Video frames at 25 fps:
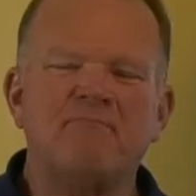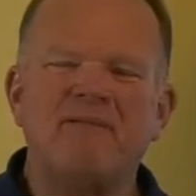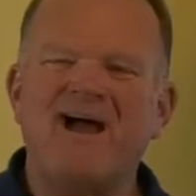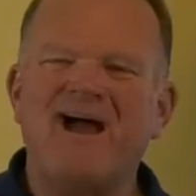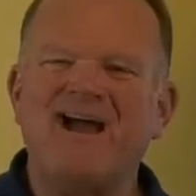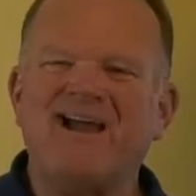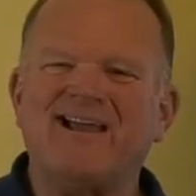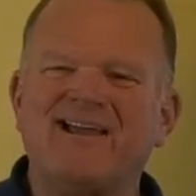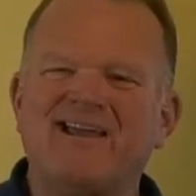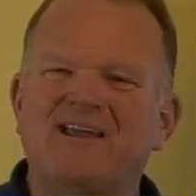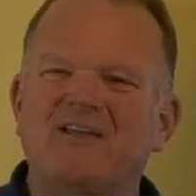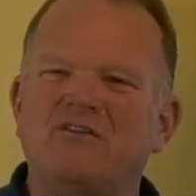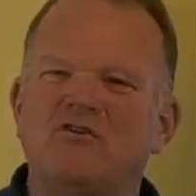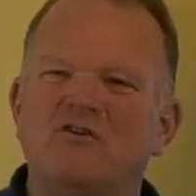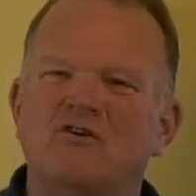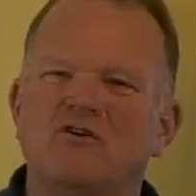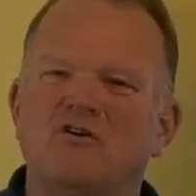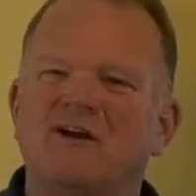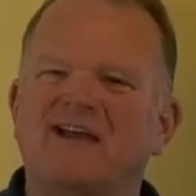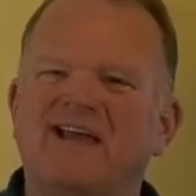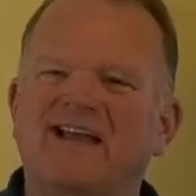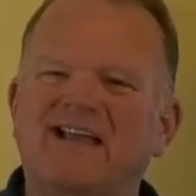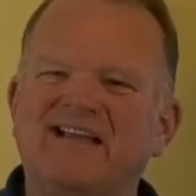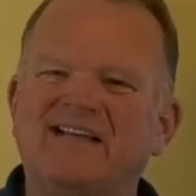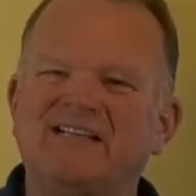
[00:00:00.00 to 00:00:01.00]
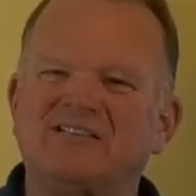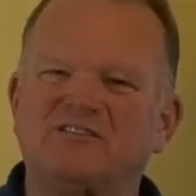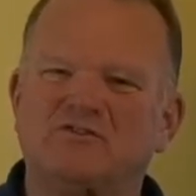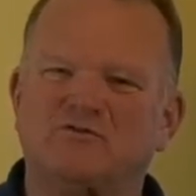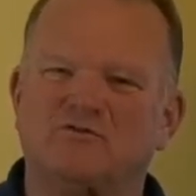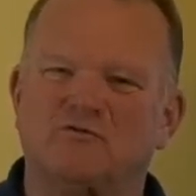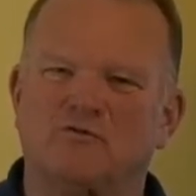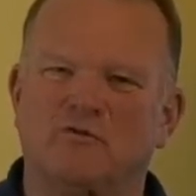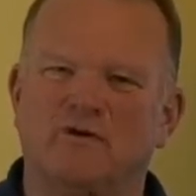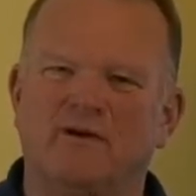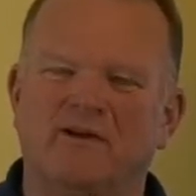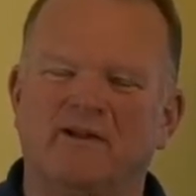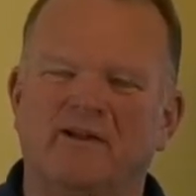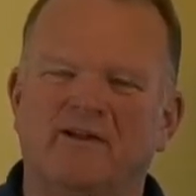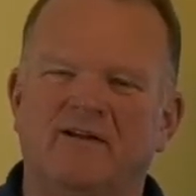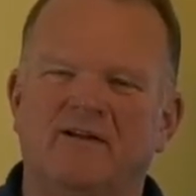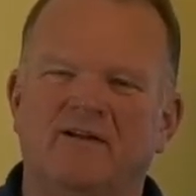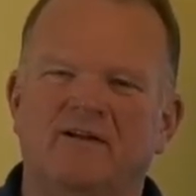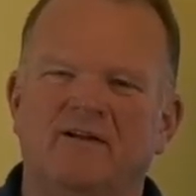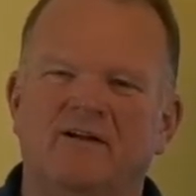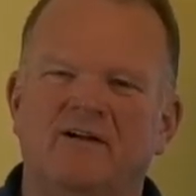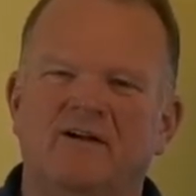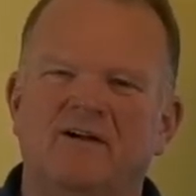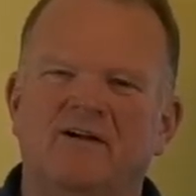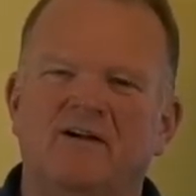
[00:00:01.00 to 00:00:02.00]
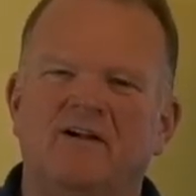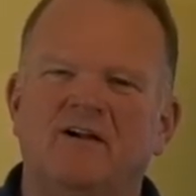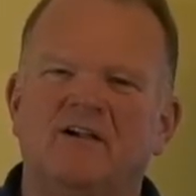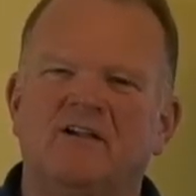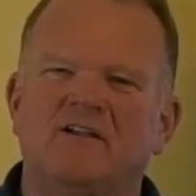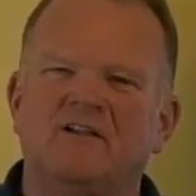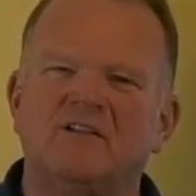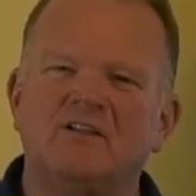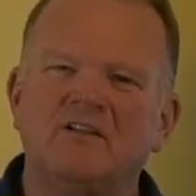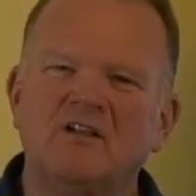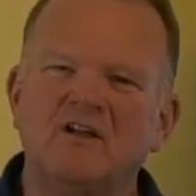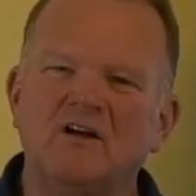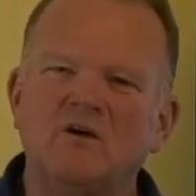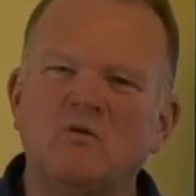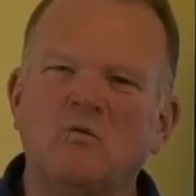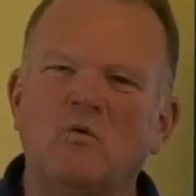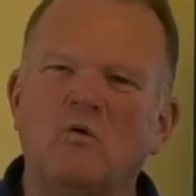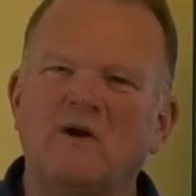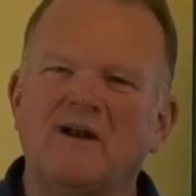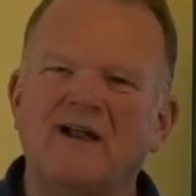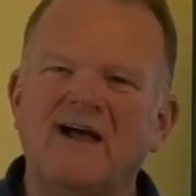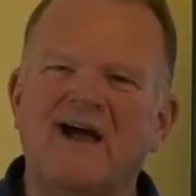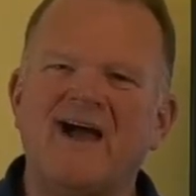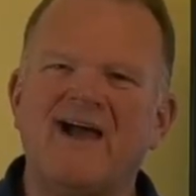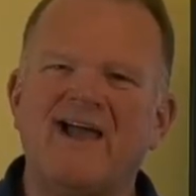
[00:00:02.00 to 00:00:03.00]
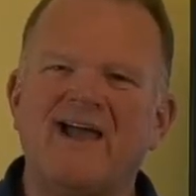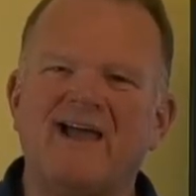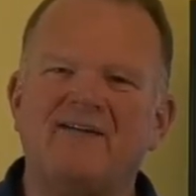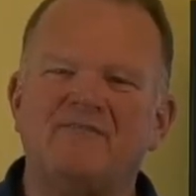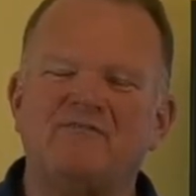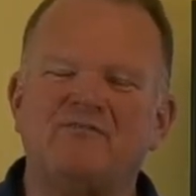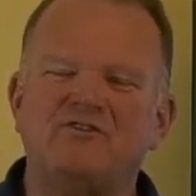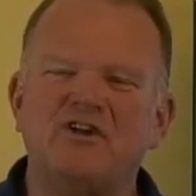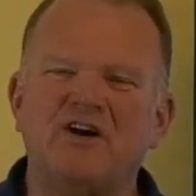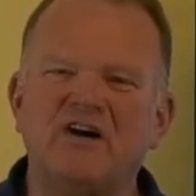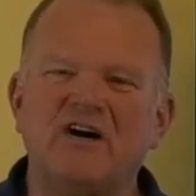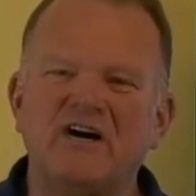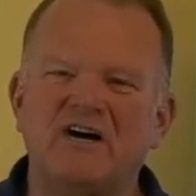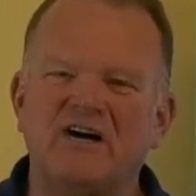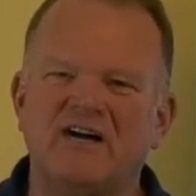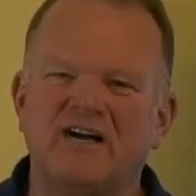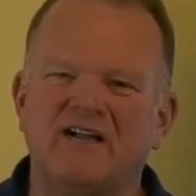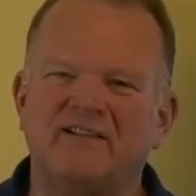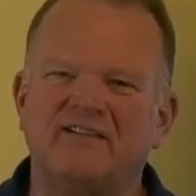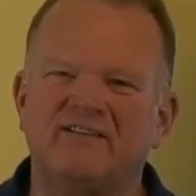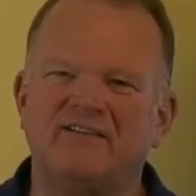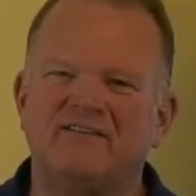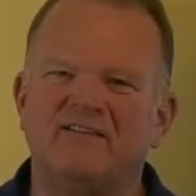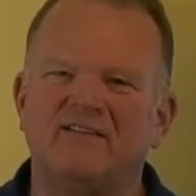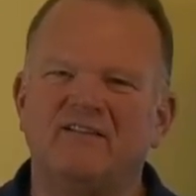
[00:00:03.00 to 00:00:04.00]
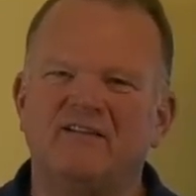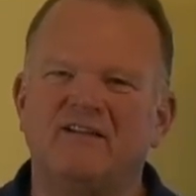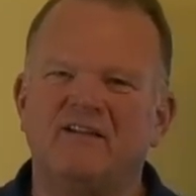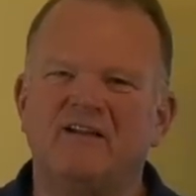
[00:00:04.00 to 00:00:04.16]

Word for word: back in your history. Look what I have done.